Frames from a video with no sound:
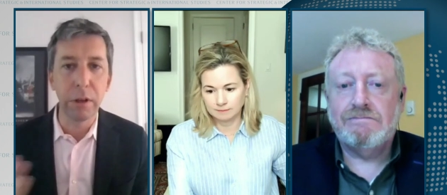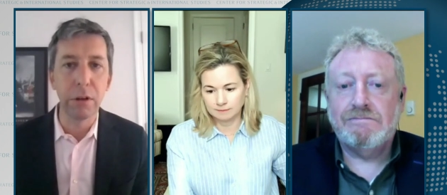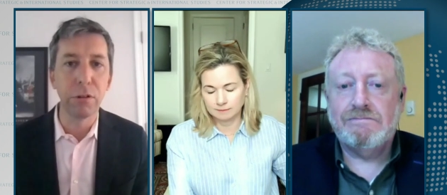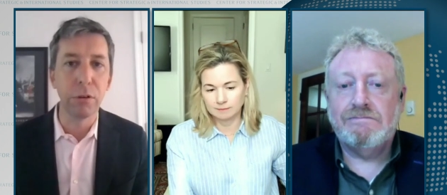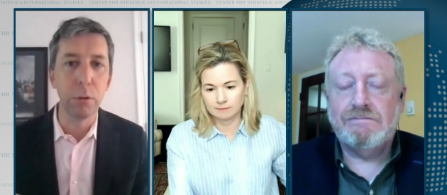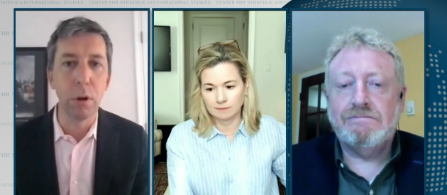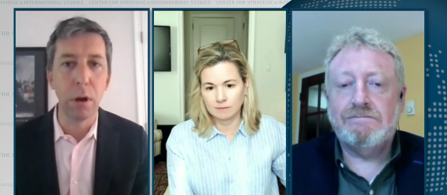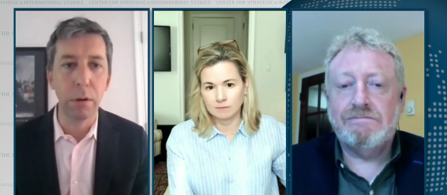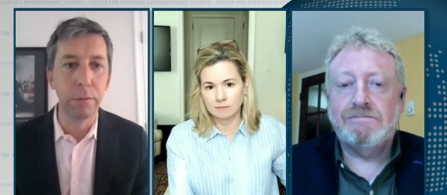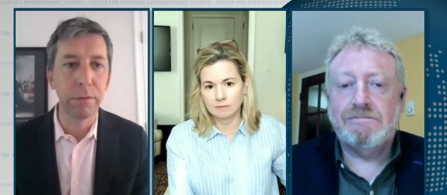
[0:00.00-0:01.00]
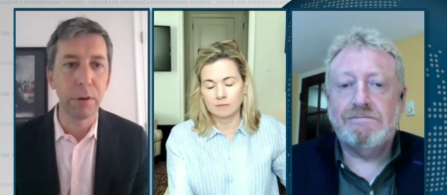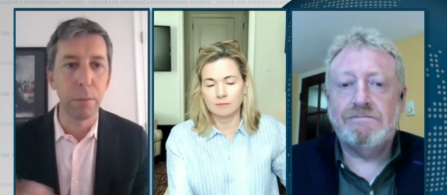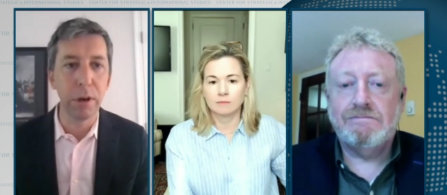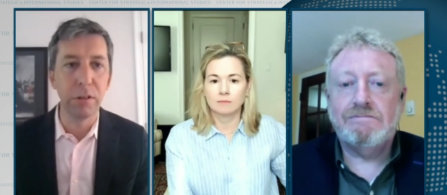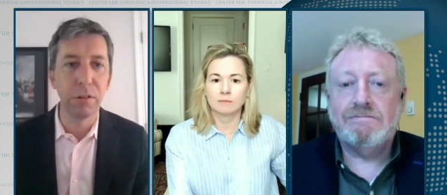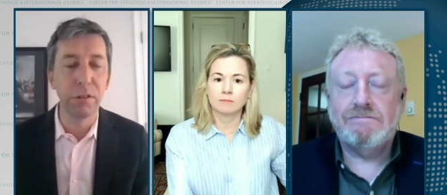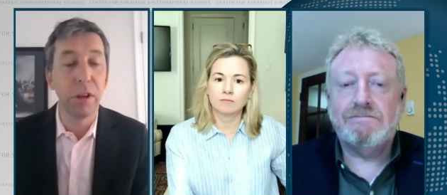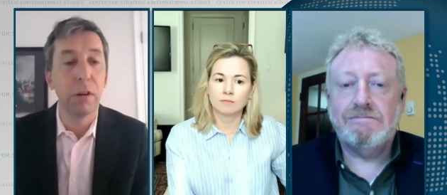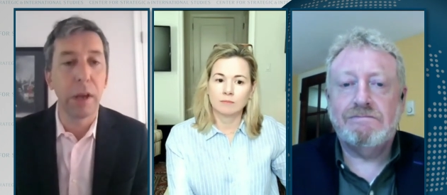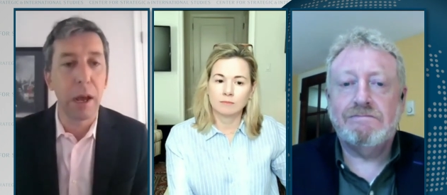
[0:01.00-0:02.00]
Speaker 1: issue of companies just
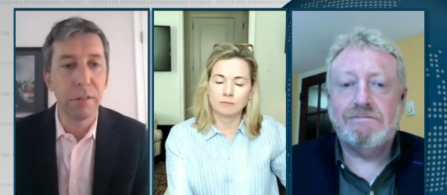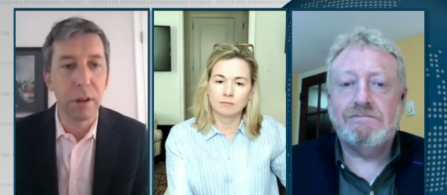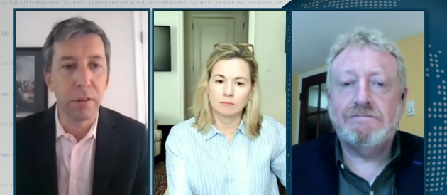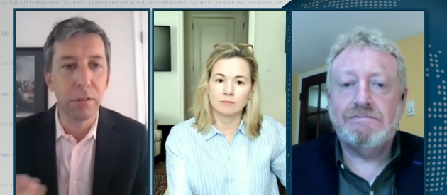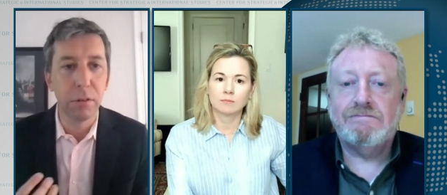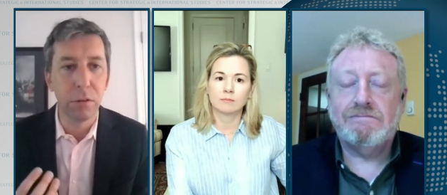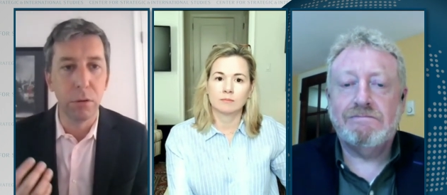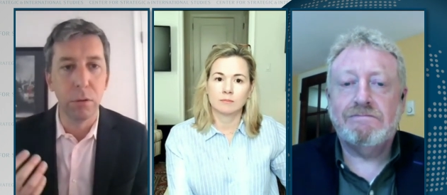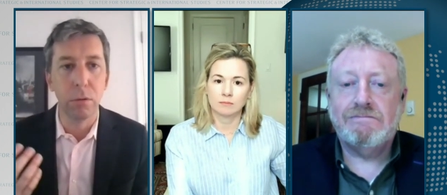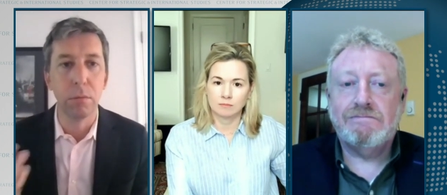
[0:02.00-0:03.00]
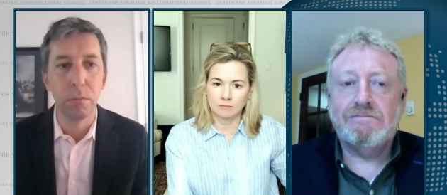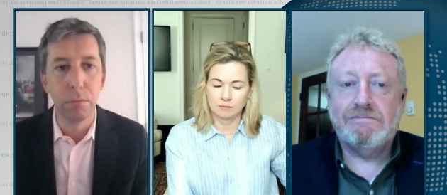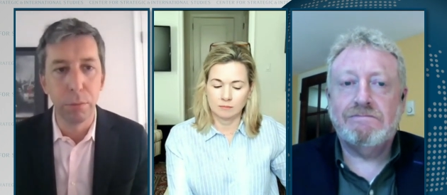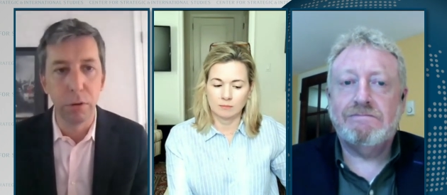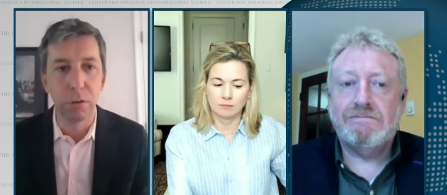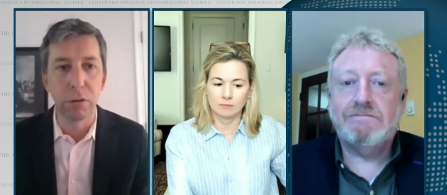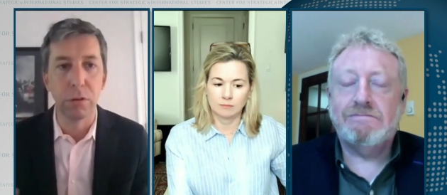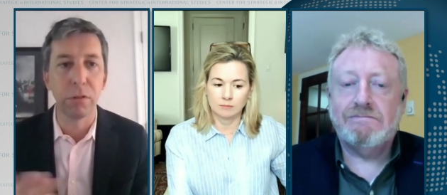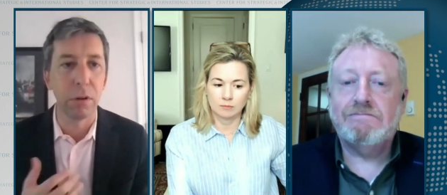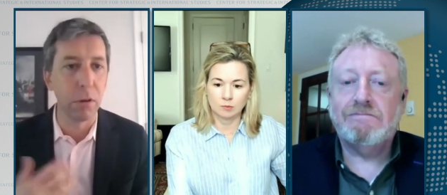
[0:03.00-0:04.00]
selling assets to
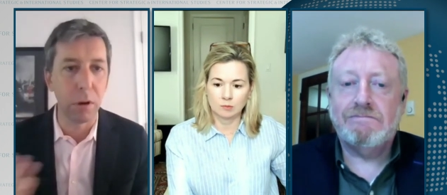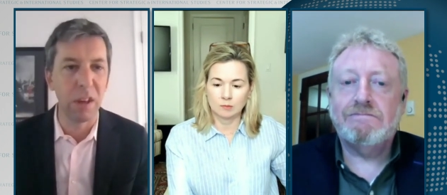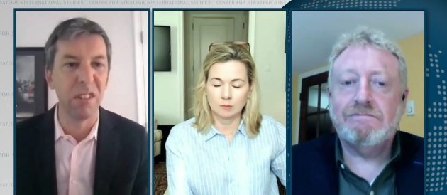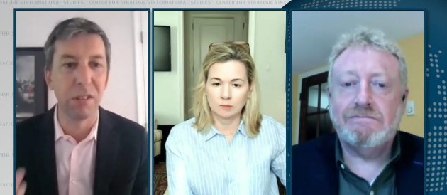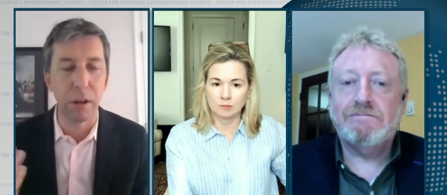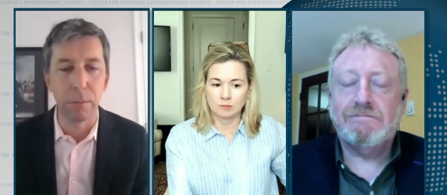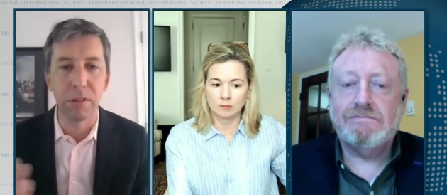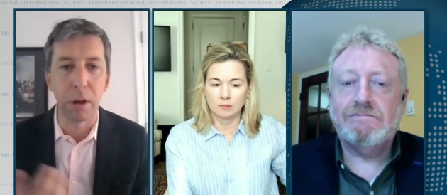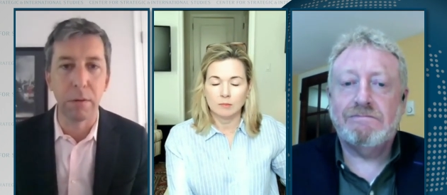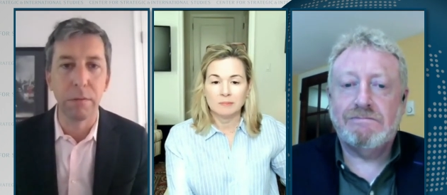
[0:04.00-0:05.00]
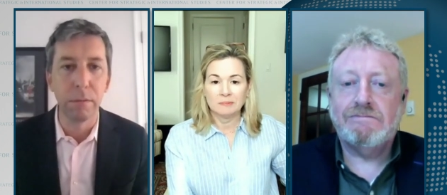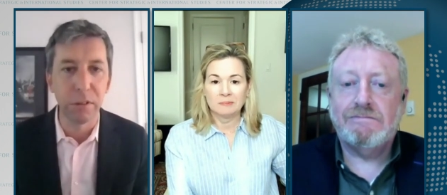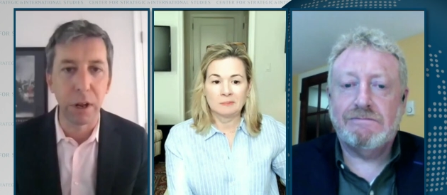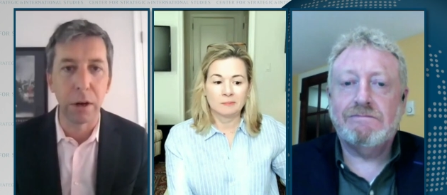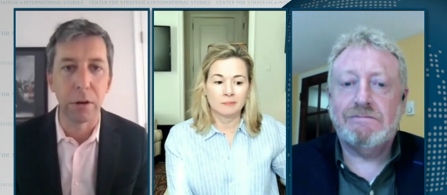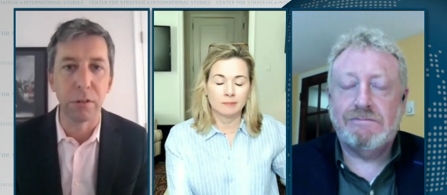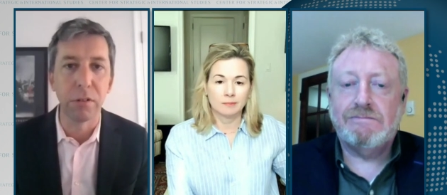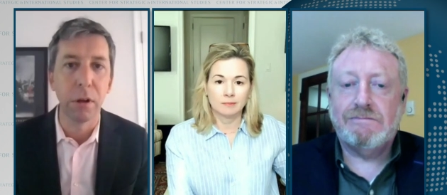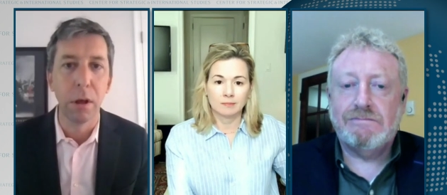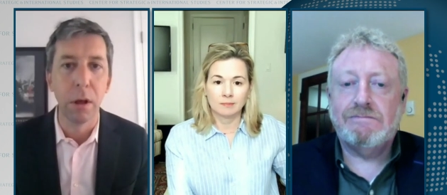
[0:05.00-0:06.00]
producers that don't have the same set of
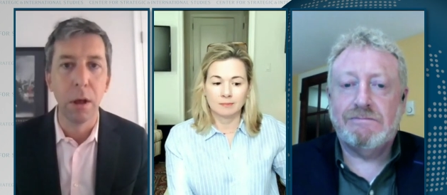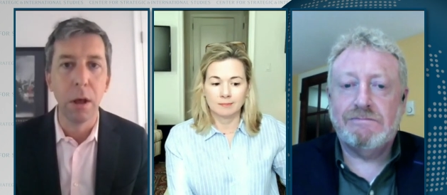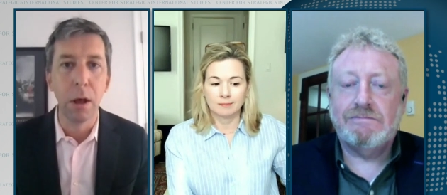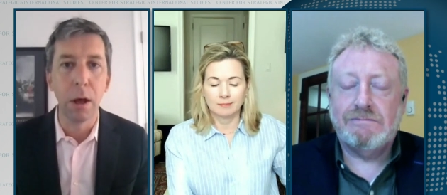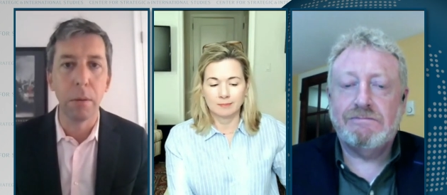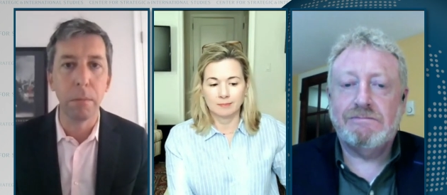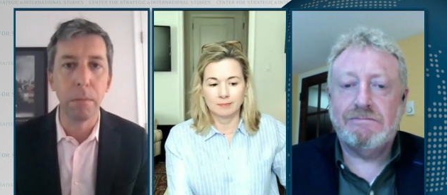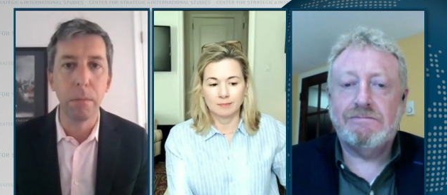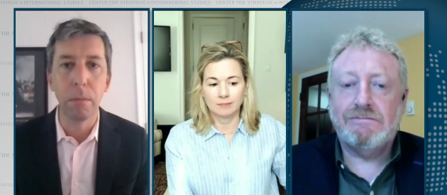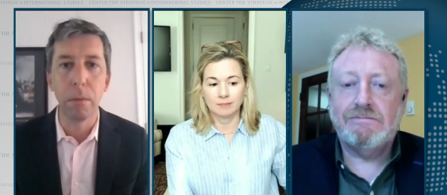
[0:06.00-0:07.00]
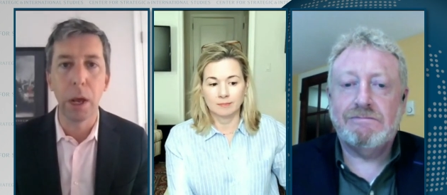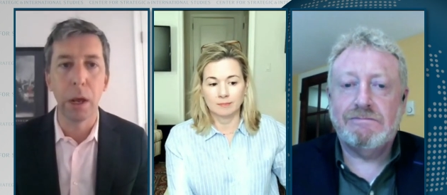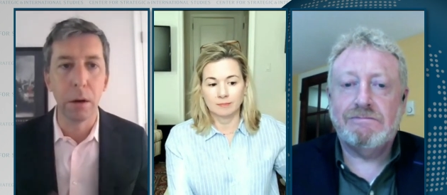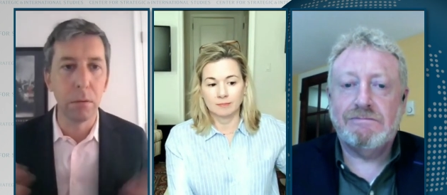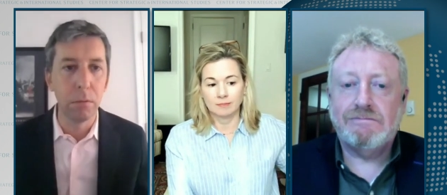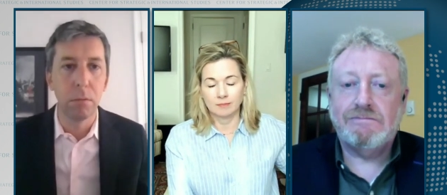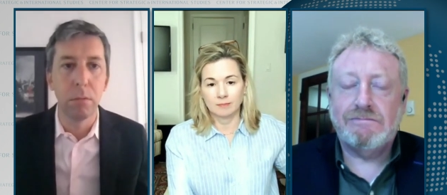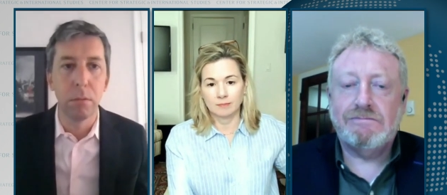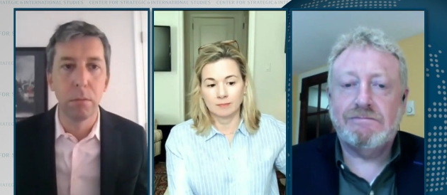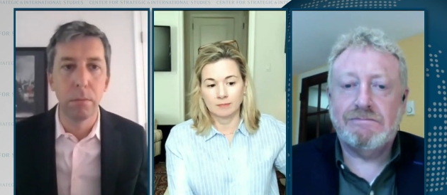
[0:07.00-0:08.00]
standards? Um, and
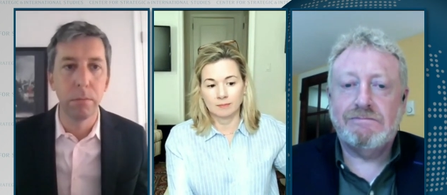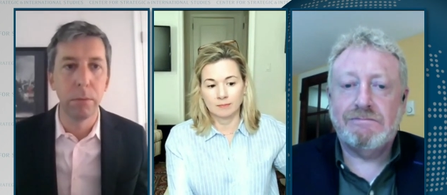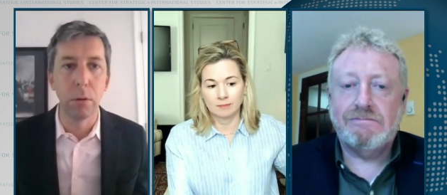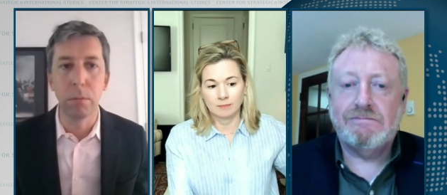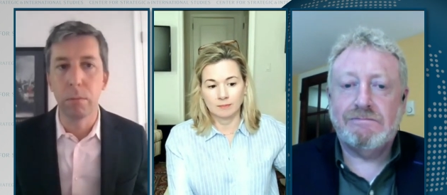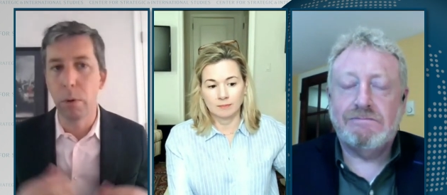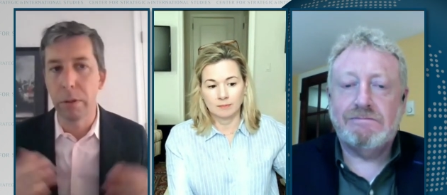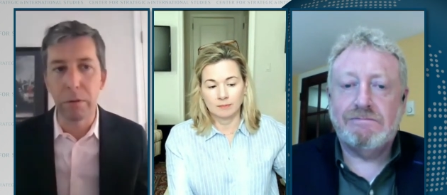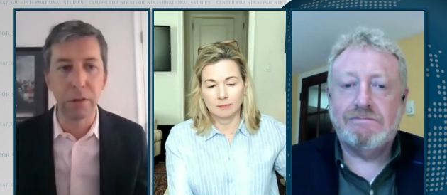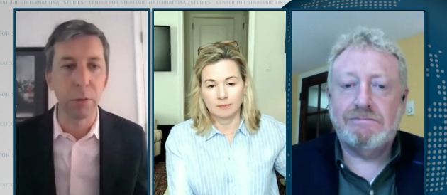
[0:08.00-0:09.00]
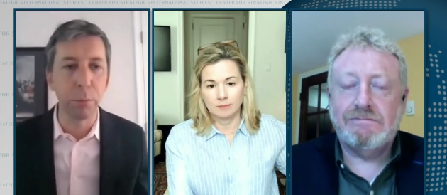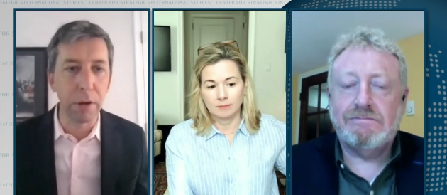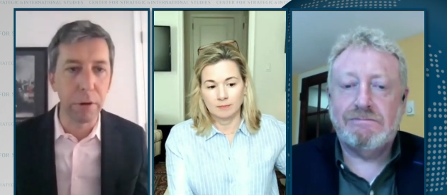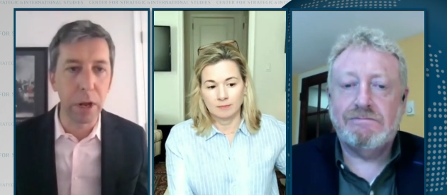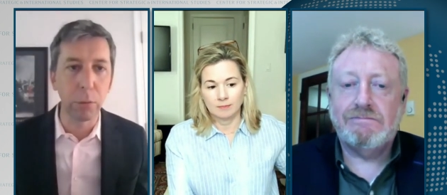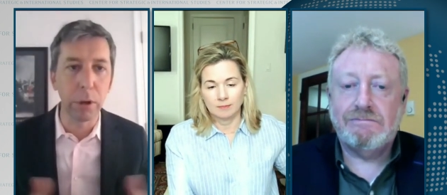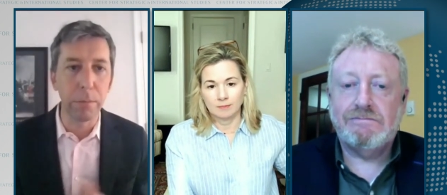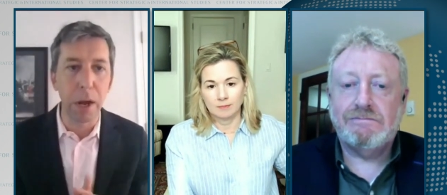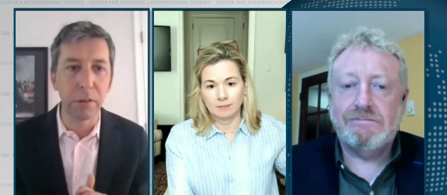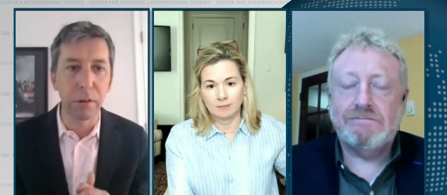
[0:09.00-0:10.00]
you know, whether that's a private equity
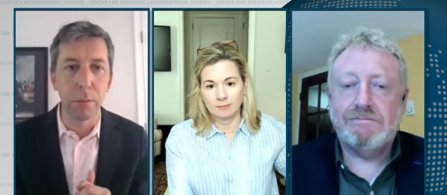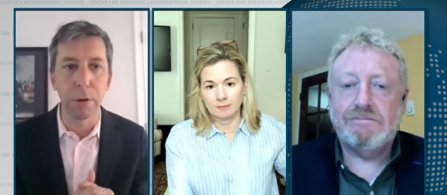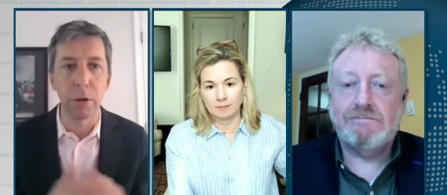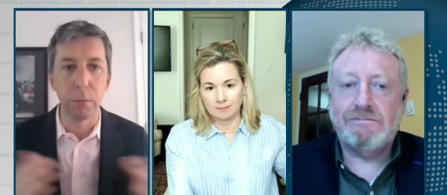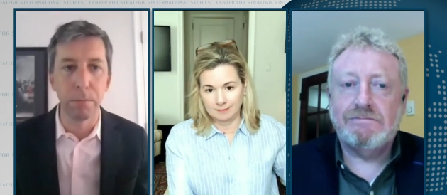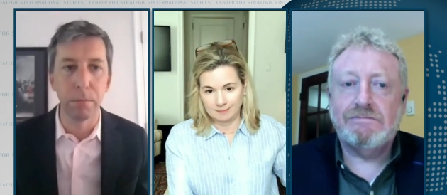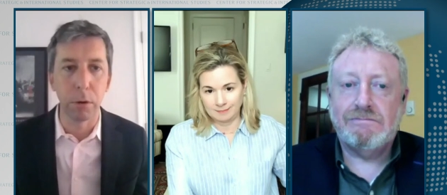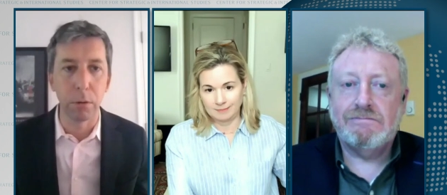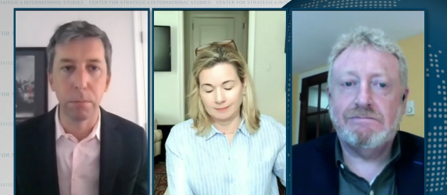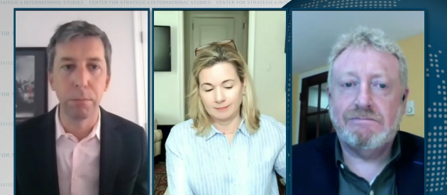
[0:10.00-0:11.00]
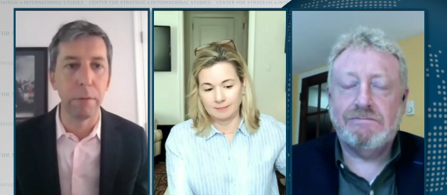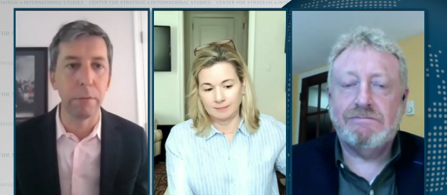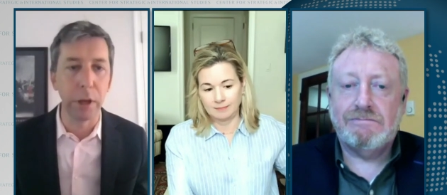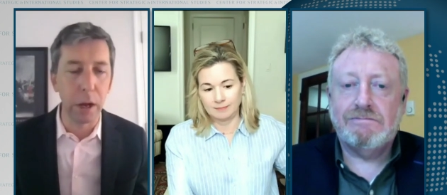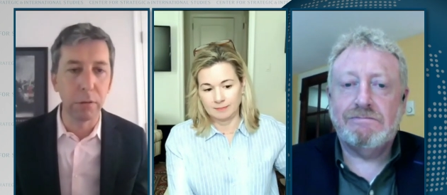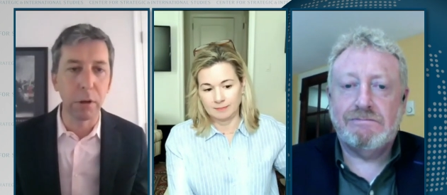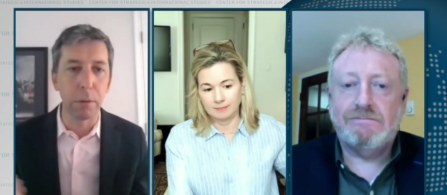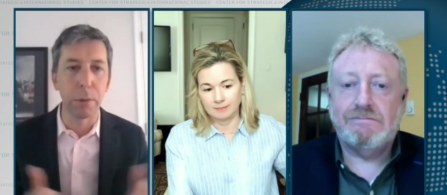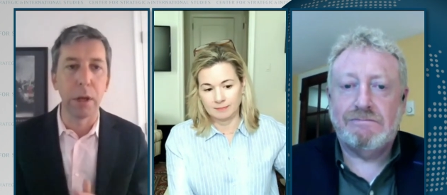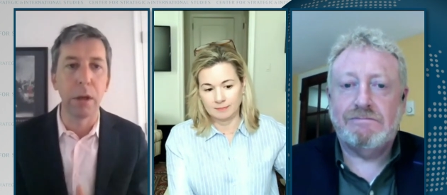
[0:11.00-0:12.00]
backed company or privately held
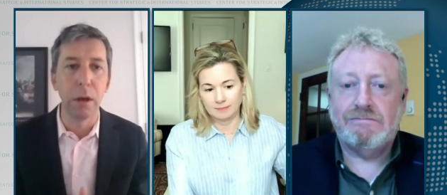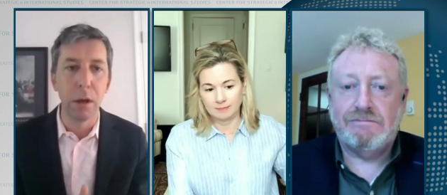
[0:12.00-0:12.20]
company,